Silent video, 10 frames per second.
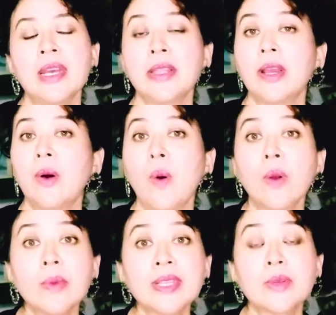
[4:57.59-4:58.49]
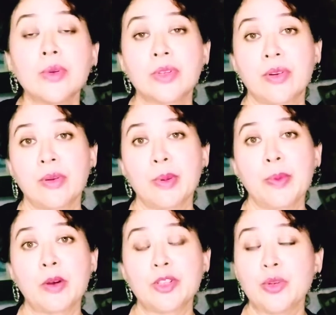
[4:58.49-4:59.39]
They are always going to crib
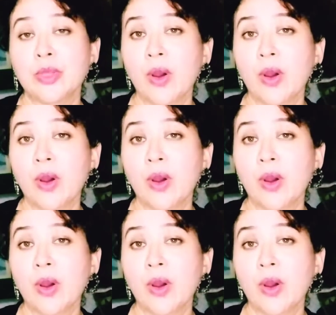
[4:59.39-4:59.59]
about you.